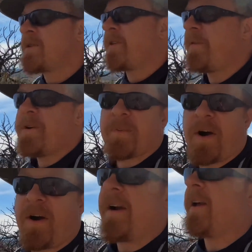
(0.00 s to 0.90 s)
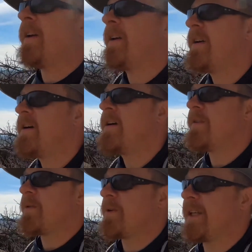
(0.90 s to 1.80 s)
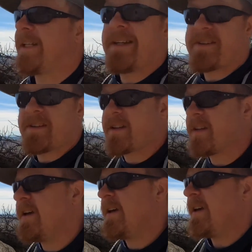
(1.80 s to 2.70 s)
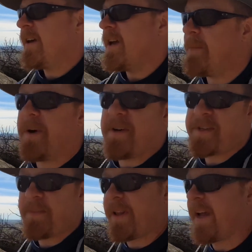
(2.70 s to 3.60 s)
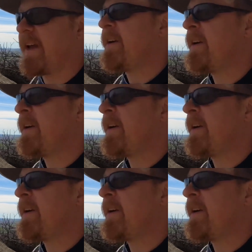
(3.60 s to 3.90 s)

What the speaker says: first part of a really decent emergency plan